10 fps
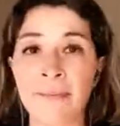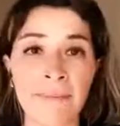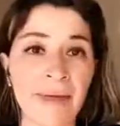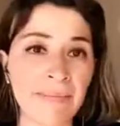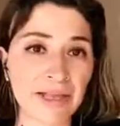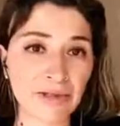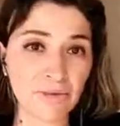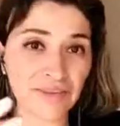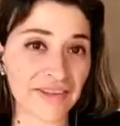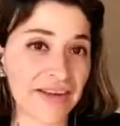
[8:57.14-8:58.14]
maybe
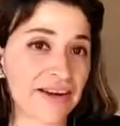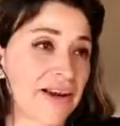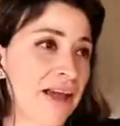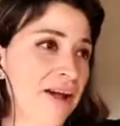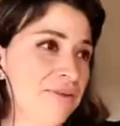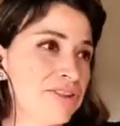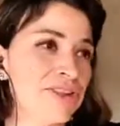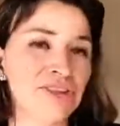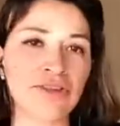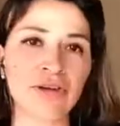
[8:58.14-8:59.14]
two-seater
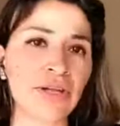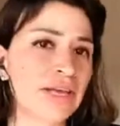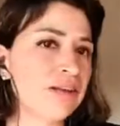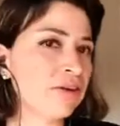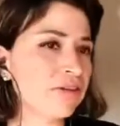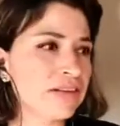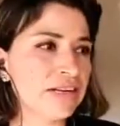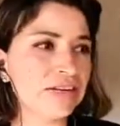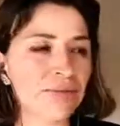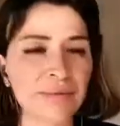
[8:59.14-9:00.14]
couch. It doesn't
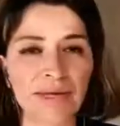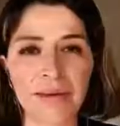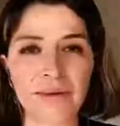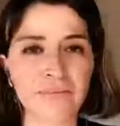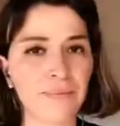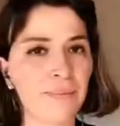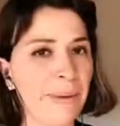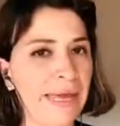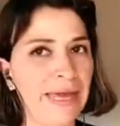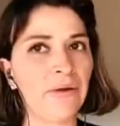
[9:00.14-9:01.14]
need to be
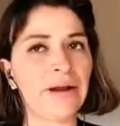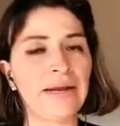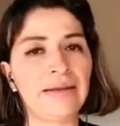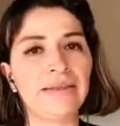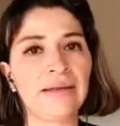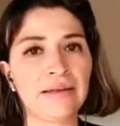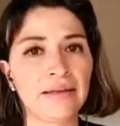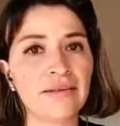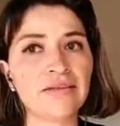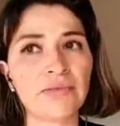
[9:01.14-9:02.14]
big or anything. It
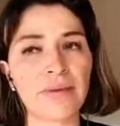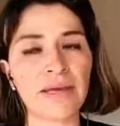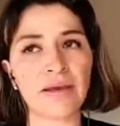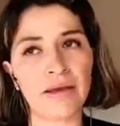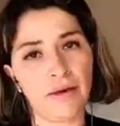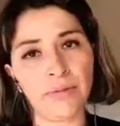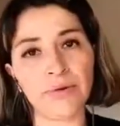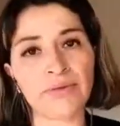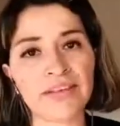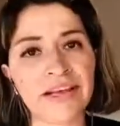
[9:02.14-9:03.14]
needs to be
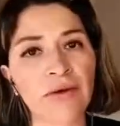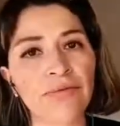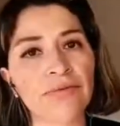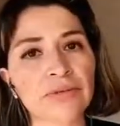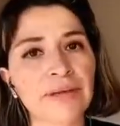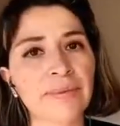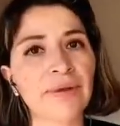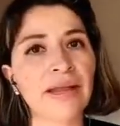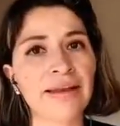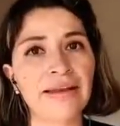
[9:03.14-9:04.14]
obviously
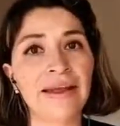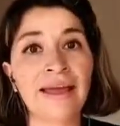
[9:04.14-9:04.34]
comfortable, and